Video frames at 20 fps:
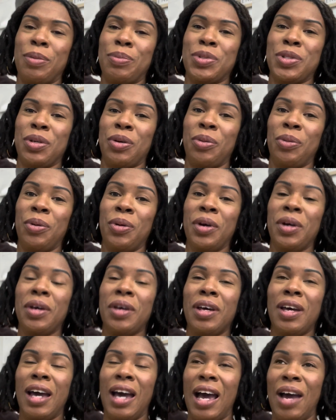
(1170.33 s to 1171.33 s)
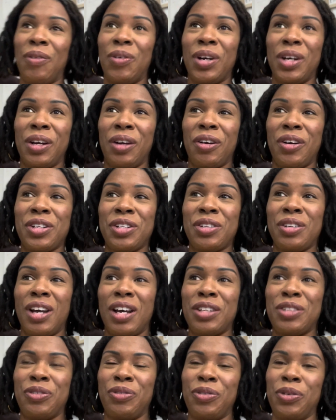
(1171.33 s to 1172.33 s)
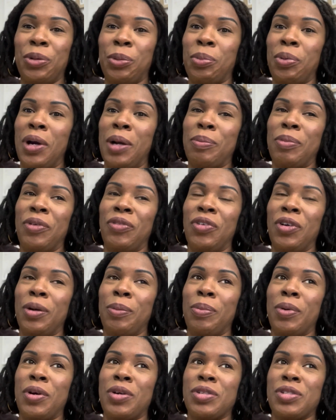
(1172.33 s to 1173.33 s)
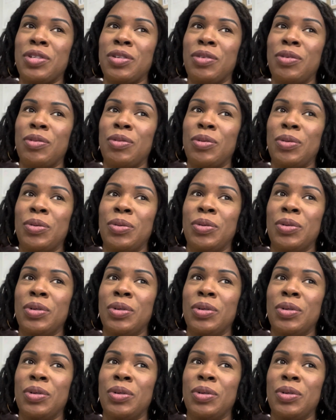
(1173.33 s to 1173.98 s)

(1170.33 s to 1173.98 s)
So I would encourage you not to food prep if you're a person who